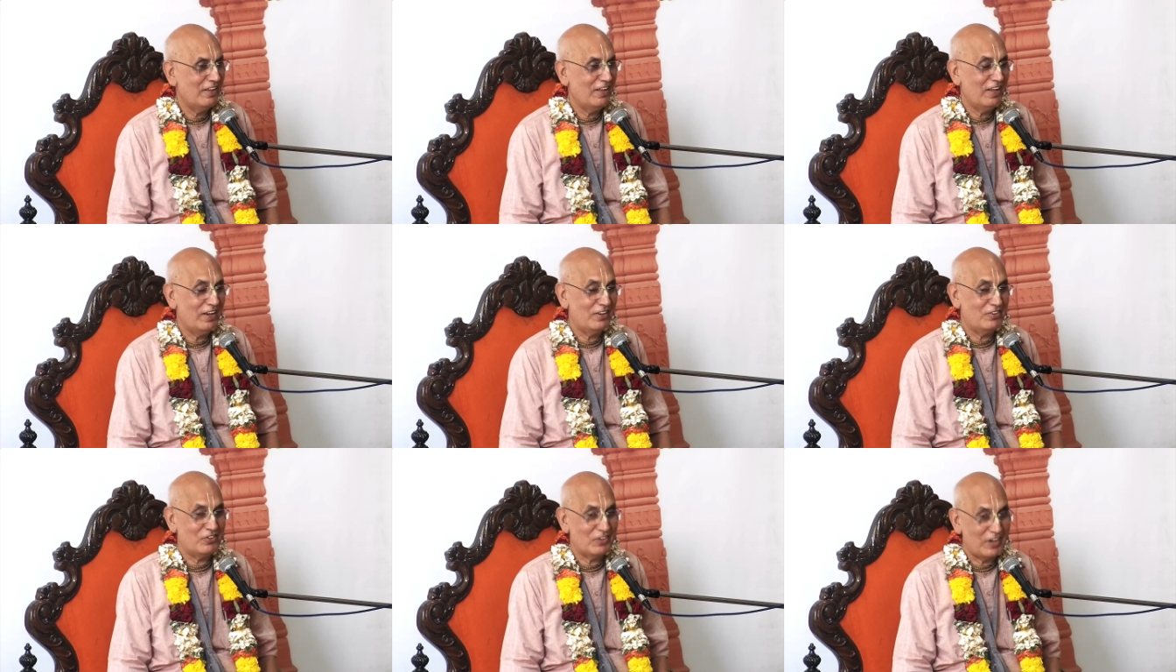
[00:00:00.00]

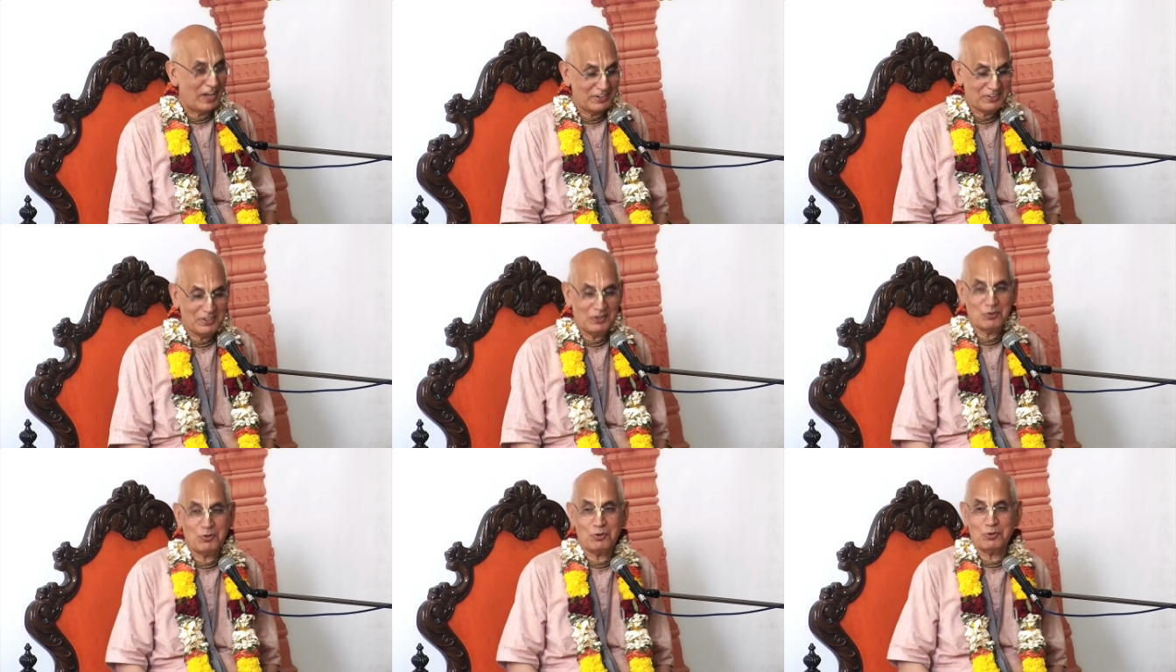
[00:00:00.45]
And
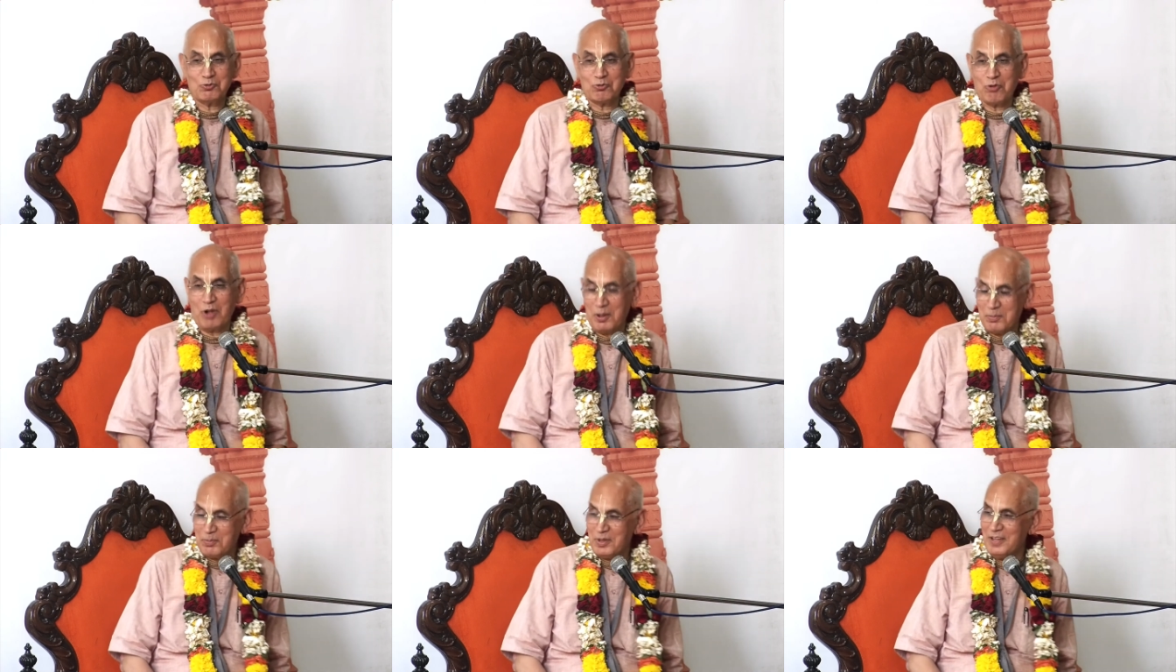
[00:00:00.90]
Sanatana
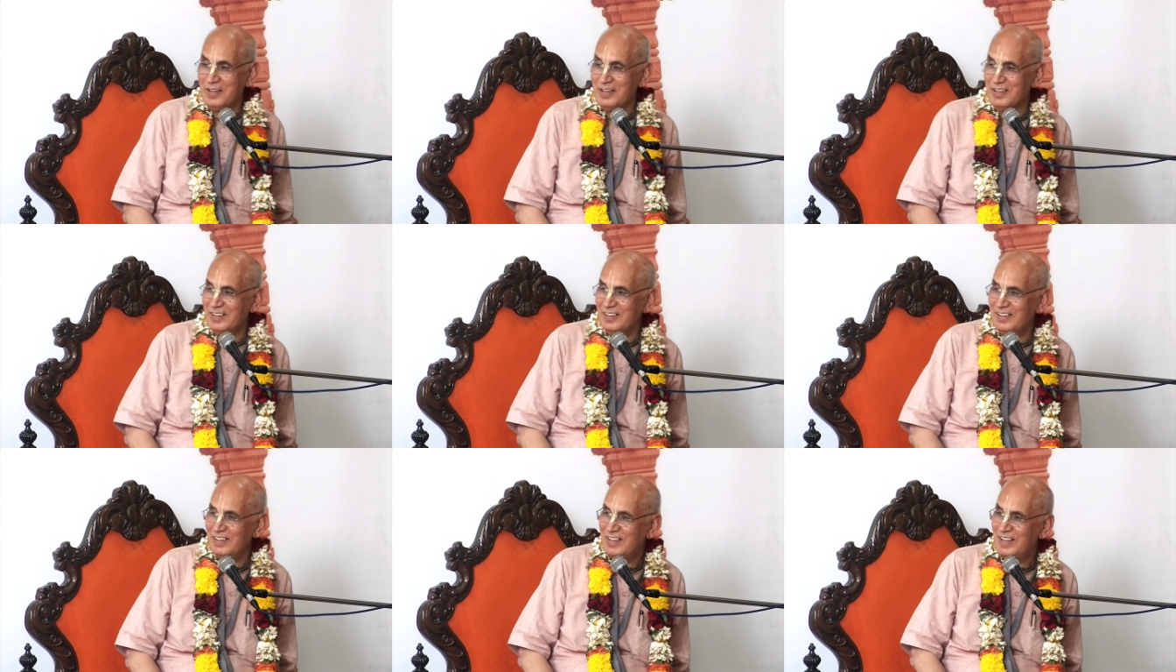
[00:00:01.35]
Goswami
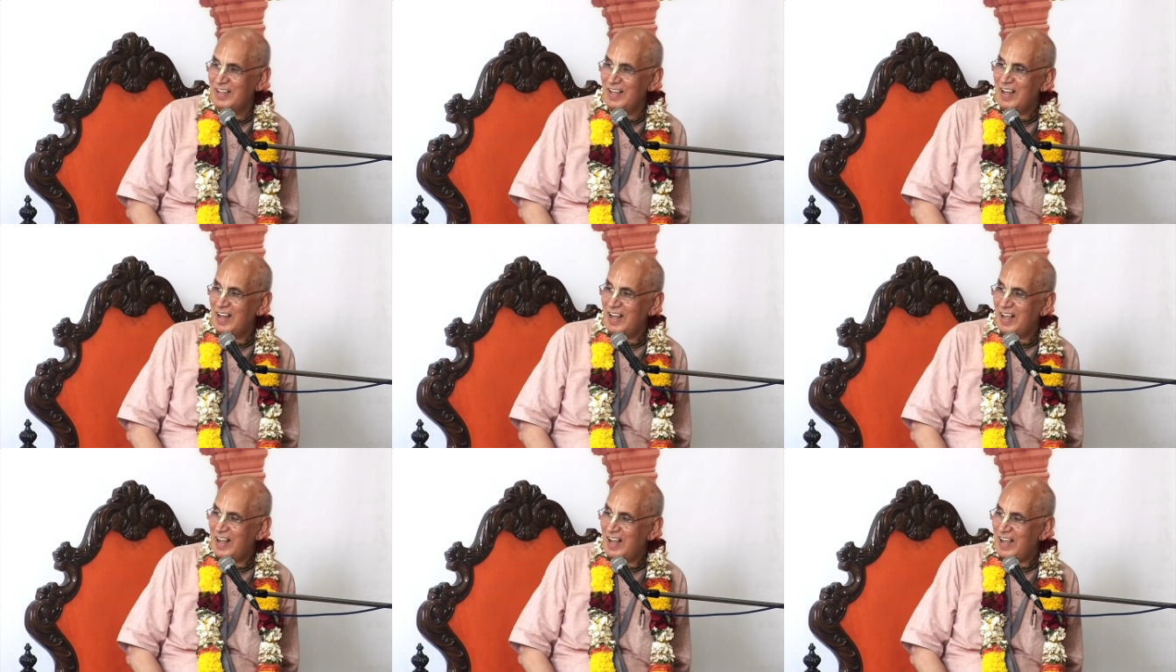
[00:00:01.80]

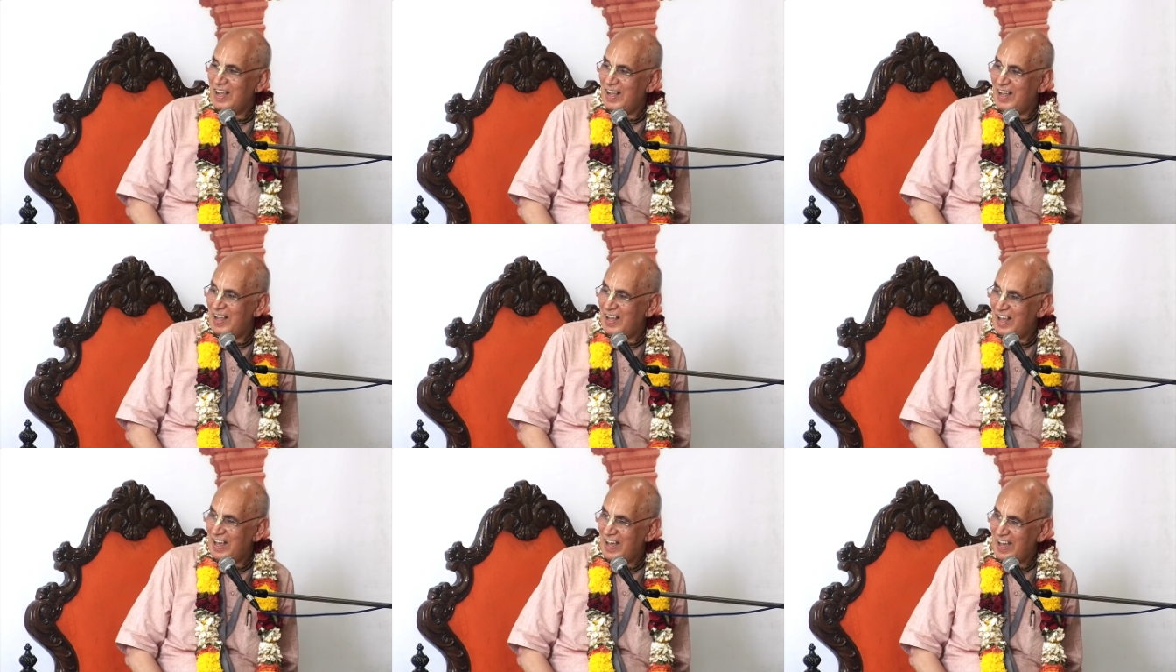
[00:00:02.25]

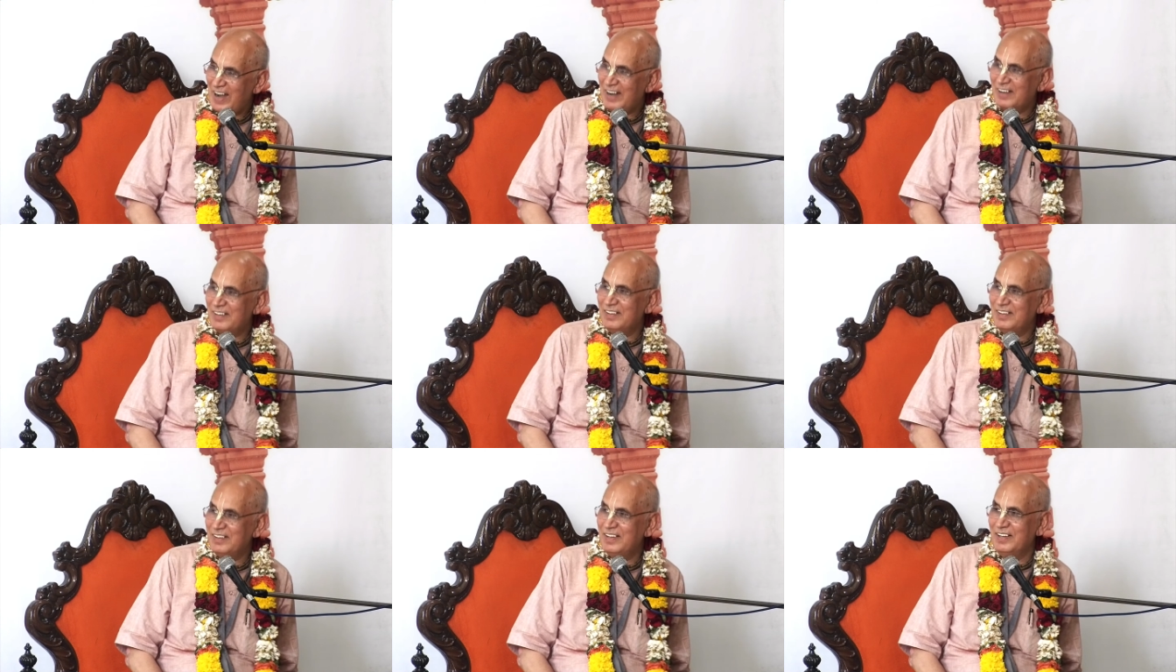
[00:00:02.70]

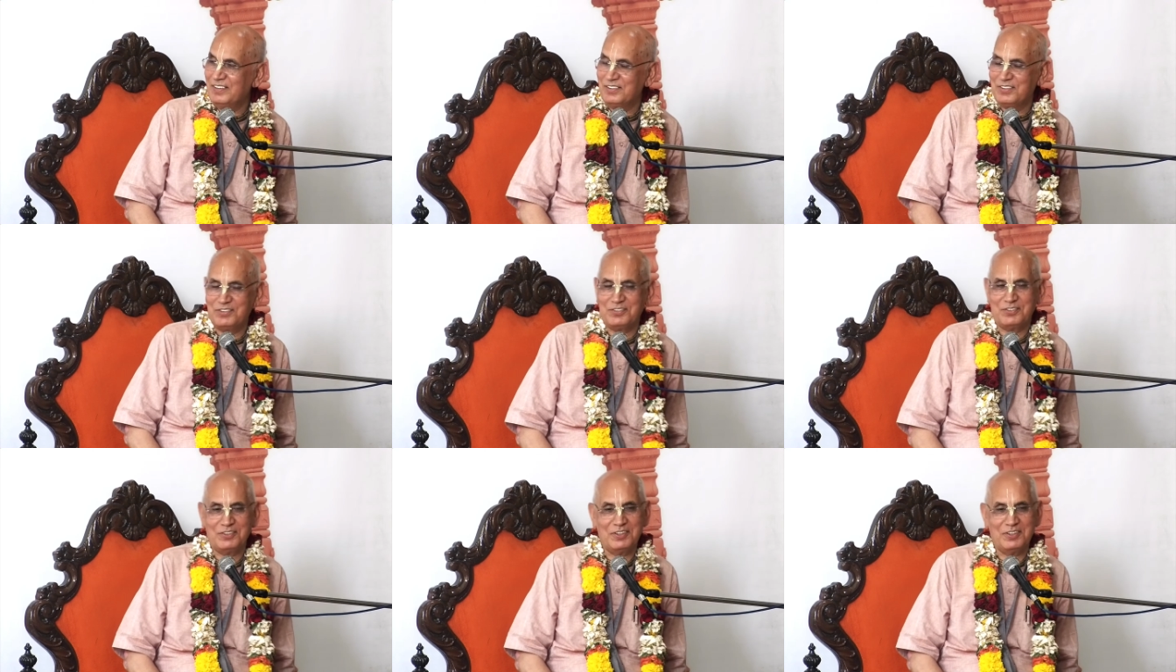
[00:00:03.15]
had this